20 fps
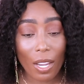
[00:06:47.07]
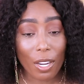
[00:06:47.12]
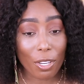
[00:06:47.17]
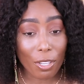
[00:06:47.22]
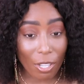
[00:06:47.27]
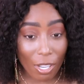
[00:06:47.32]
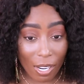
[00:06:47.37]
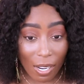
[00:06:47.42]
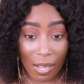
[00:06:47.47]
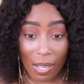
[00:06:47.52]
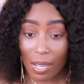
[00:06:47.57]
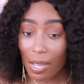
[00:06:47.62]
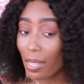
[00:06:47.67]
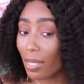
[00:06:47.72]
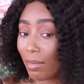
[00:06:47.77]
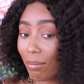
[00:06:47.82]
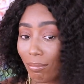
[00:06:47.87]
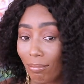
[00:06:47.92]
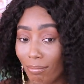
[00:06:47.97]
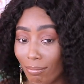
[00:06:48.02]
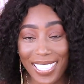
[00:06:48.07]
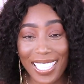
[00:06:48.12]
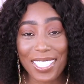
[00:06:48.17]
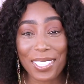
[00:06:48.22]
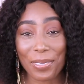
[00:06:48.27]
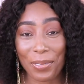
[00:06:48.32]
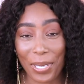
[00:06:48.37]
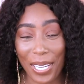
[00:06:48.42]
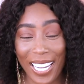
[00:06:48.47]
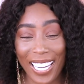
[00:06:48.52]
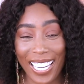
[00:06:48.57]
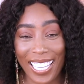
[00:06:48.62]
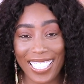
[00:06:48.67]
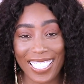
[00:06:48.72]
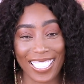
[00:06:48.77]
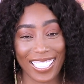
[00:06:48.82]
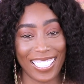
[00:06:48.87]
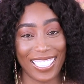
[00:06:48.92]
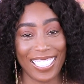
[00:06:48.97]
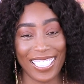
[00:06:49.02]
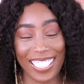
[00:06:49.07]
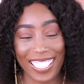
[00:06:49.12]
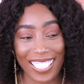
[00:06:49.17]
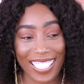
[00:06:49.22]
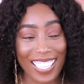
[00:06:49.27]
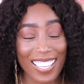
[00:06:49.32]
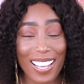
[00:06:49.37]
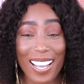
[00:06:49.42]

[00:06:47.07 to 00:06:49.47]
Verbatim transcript: girl this wig is good